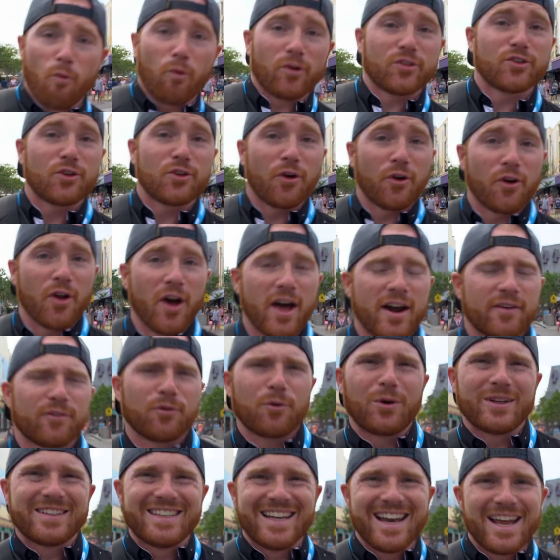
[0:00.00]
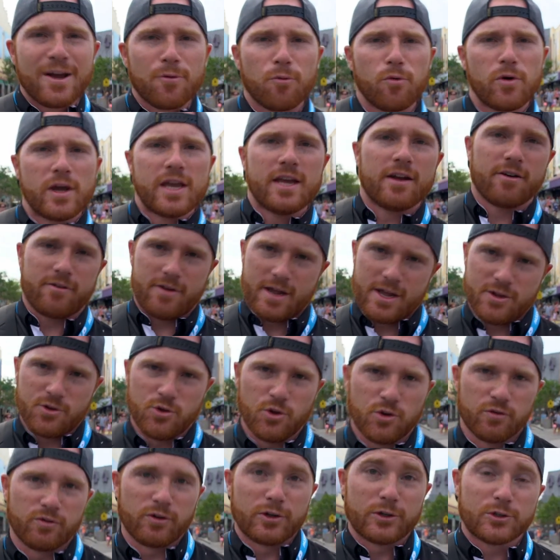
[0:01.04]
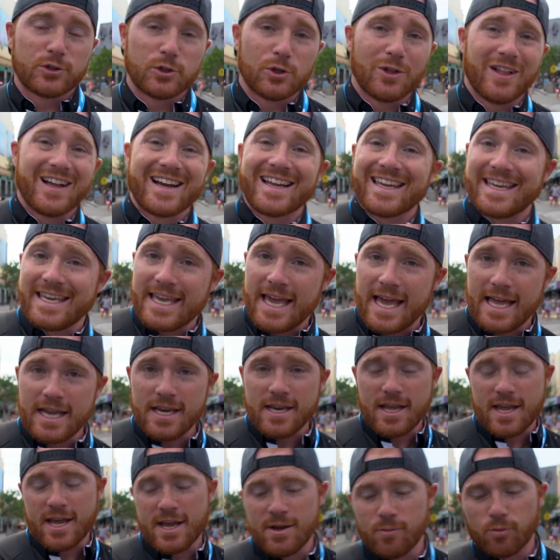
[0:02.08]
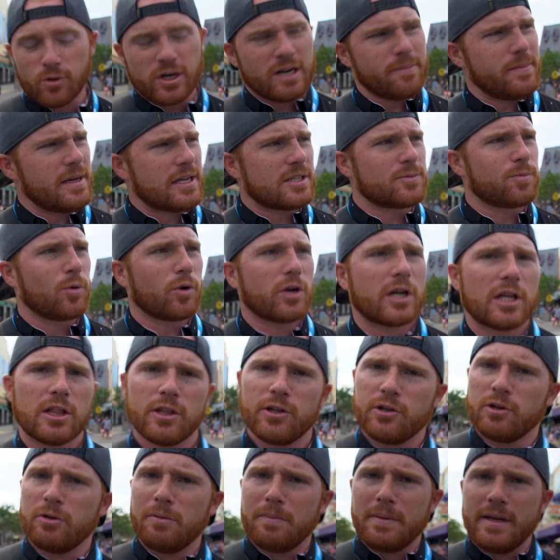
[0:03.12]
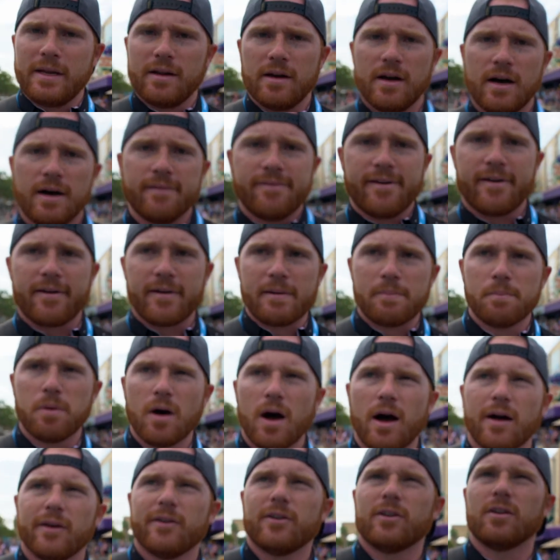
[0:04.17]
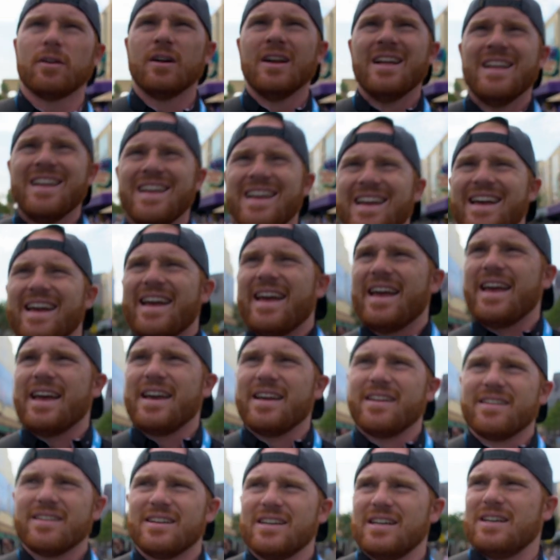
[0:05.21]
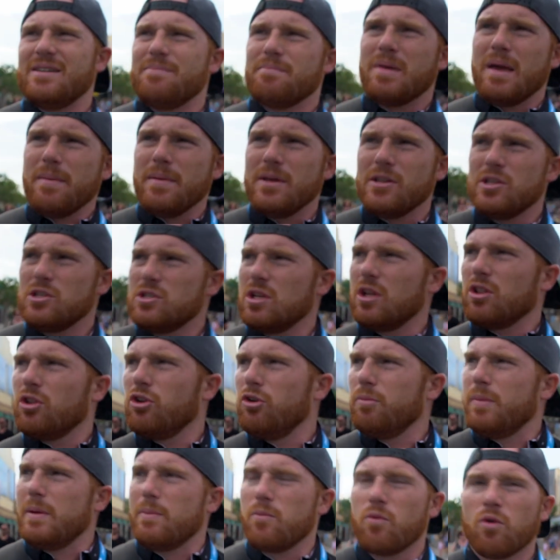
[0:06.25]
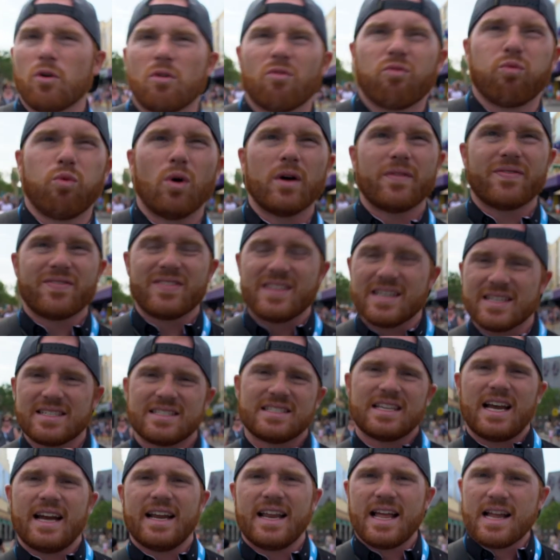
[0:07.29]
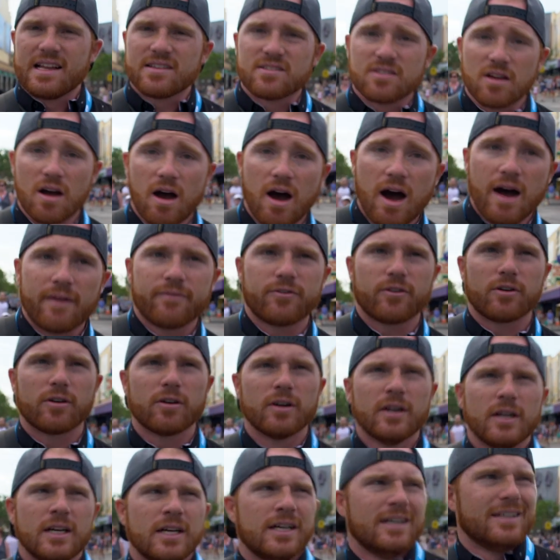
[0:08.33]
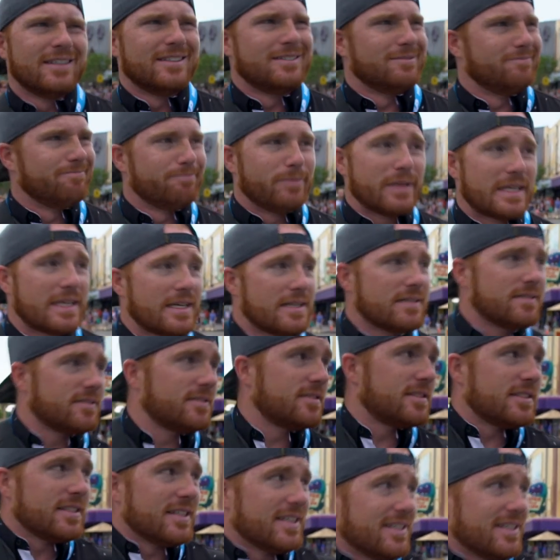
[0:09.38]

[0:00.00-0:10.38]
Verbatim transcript: What's going on, everyone? Today we are at Universal again, and we're going to be exploring a little bit of Harry Potter and maybe just a little bit more of what this side has to offer, because